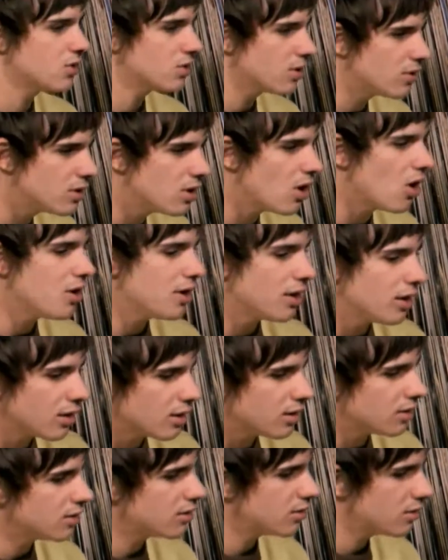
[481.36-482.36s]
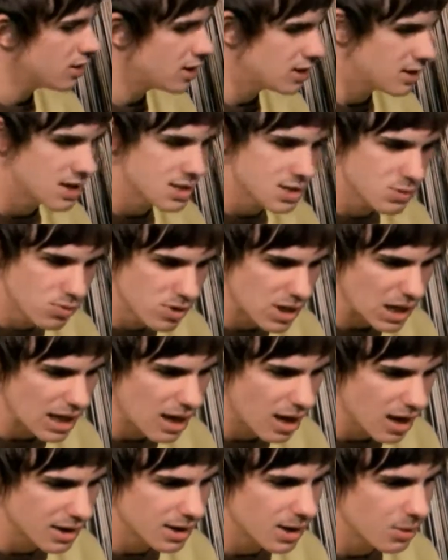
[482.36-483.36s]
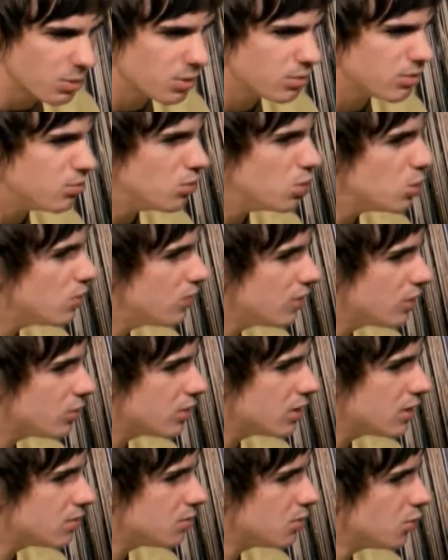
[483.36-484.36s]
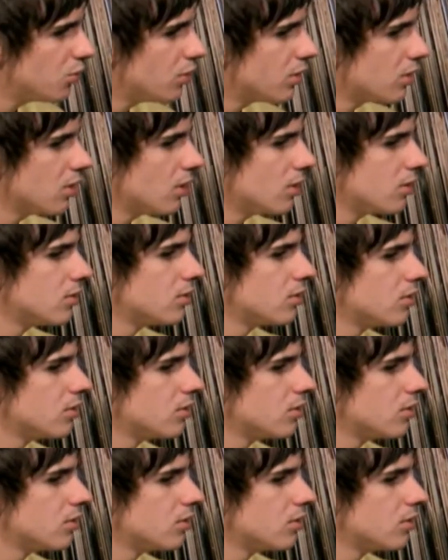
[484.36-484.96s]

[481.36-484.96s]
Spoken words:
sort of nodding, and it's really hard to get people moving with this music though.